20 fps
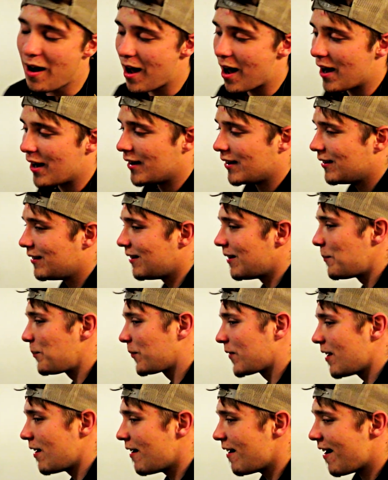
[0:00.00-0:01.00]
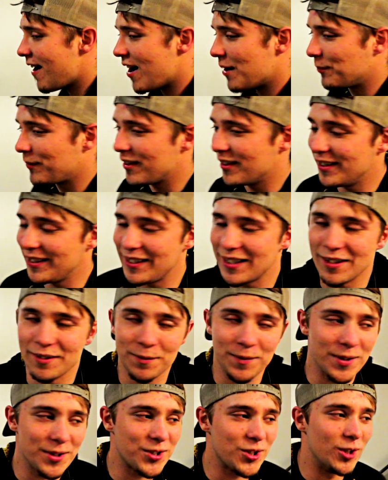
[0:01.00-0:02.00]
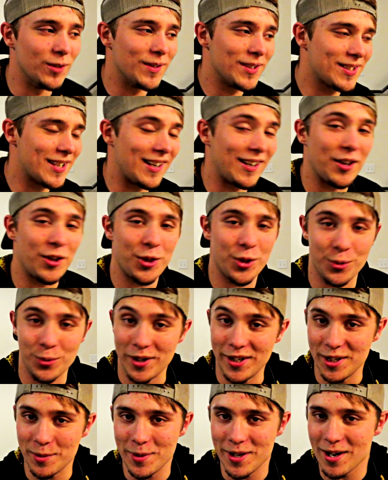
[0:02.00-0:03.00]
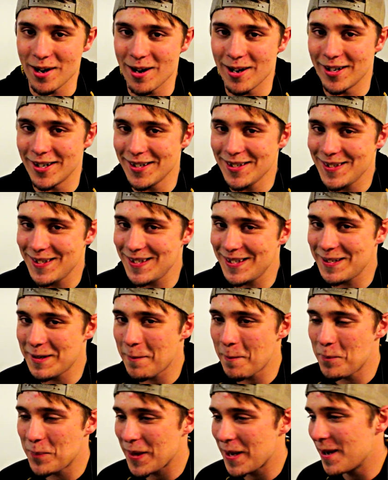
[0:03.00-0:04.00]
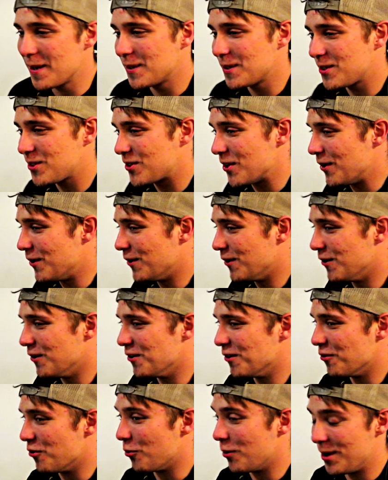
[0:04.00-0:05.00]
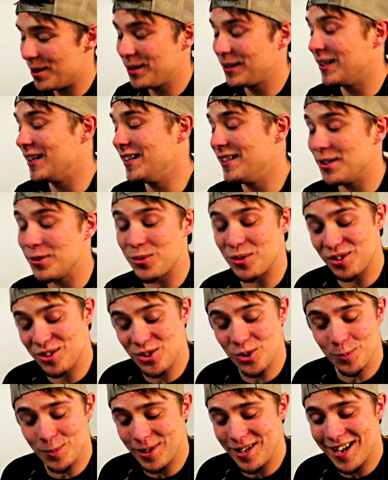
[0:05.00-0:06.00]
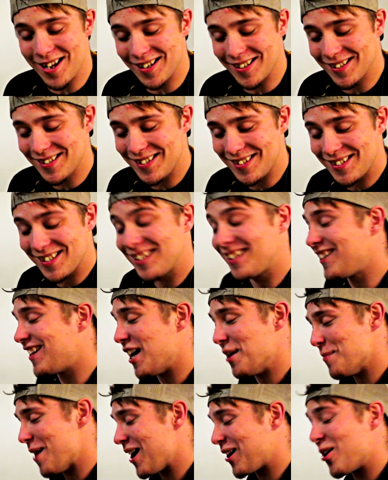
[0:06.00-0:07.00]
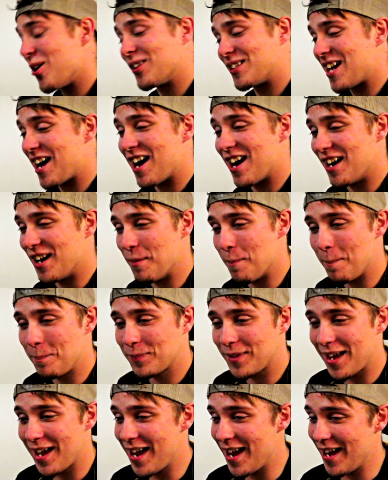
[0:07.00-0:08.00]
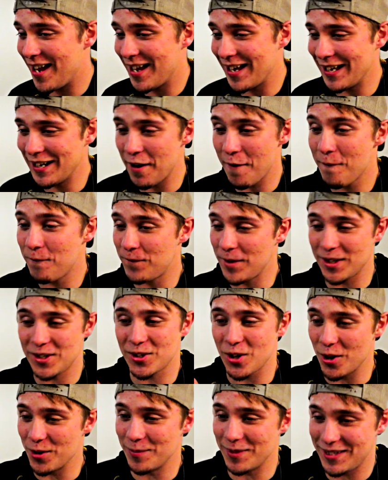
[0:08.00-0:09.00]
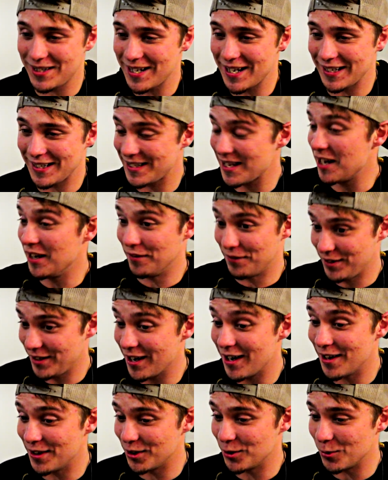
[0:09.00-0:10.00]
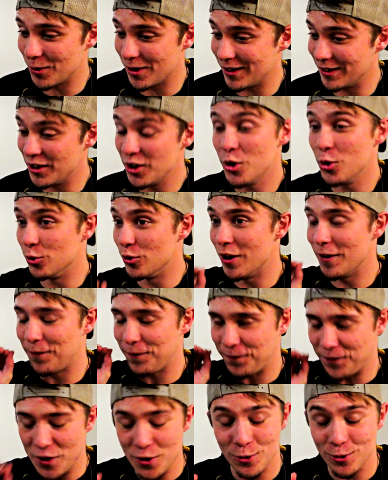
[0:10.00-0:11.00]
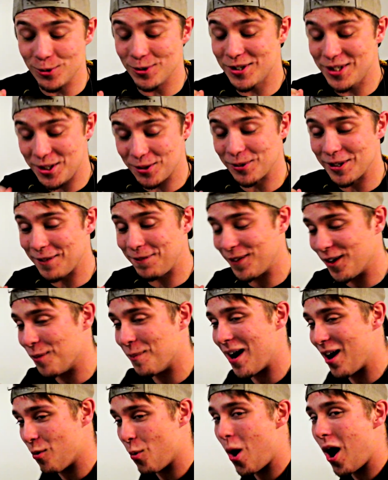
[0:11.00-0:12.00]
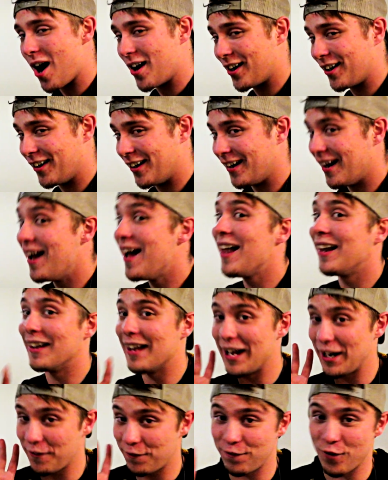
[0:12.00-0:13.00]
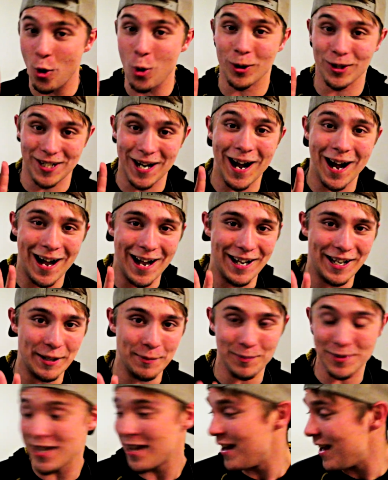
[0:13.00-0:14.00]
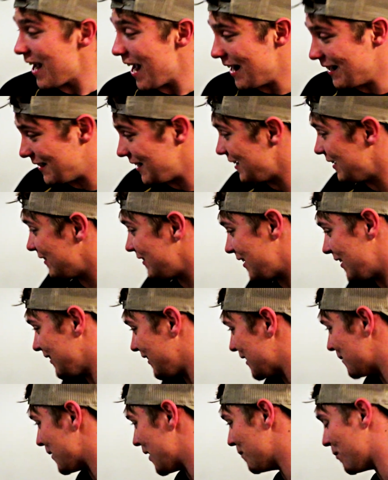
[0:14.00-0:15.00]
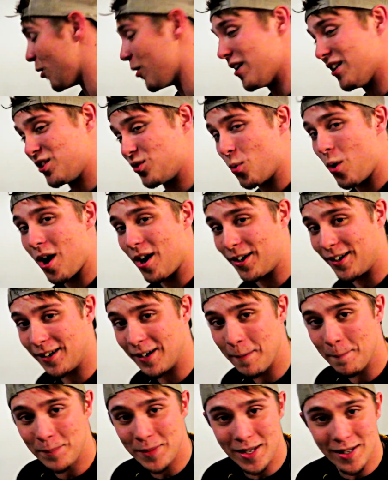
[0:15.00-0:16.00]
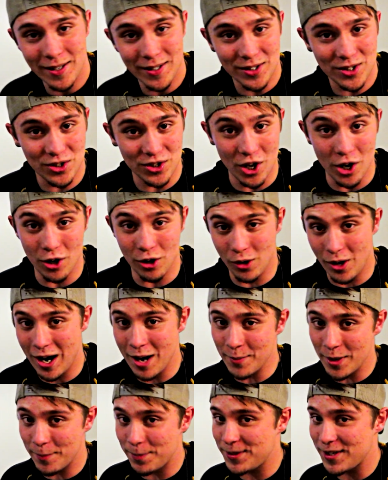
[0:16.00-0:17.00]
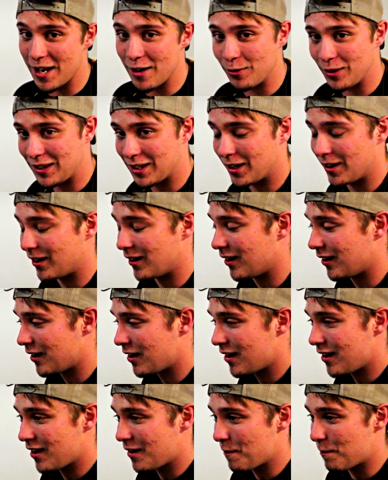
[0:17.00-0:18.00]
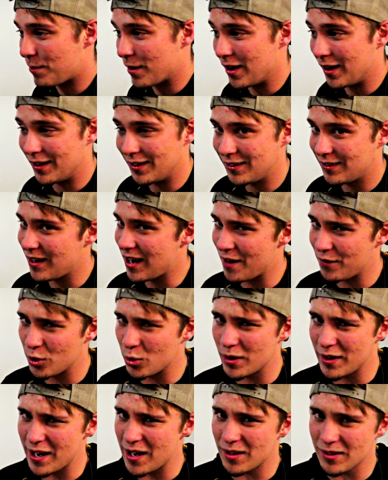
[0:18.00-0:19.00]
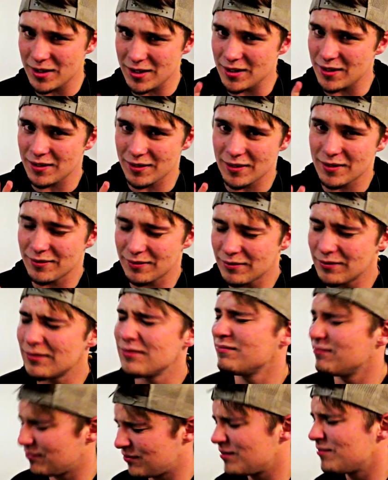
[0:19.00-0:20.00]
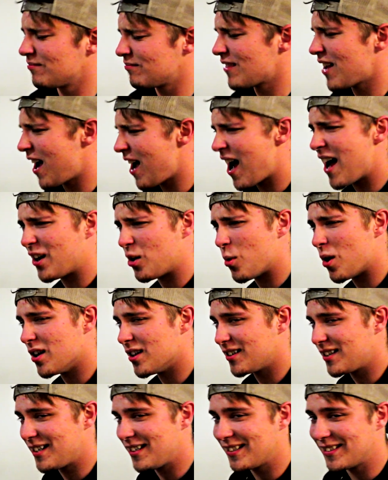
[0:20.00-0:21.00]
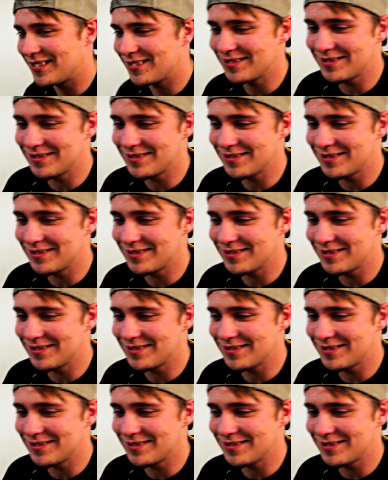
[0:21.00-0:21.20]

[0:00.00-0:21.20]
I'm gonna give the service like a 3 to be honest. So one of the ladies was super nice, came back all the time, and fixed all the mistakes of the other one who refused to refill my water like 4 times and didn't give my boy his water. So I'm upset with her, but everyone else, high quality.